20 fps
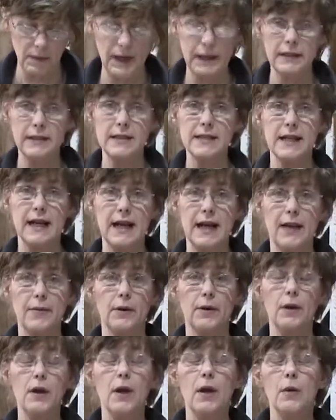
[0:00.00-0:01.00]
mine
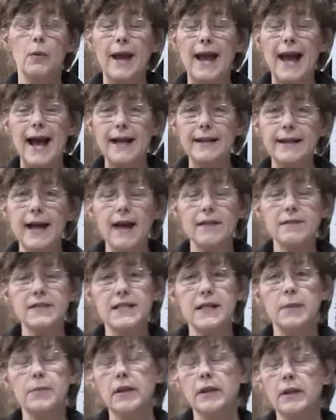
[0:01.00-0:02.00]
together. We had to have
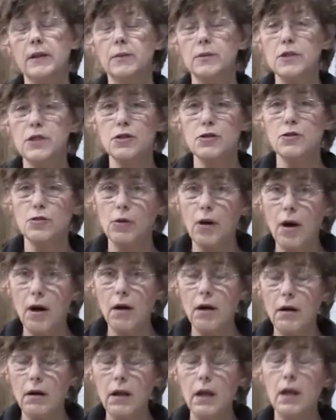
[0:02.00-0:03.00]
something that was
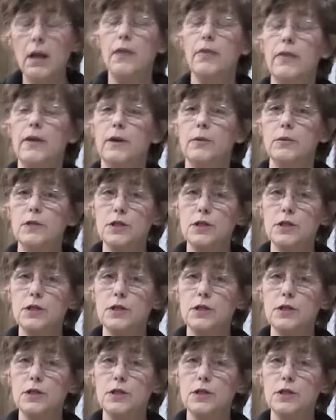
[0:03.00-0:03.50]
strong, that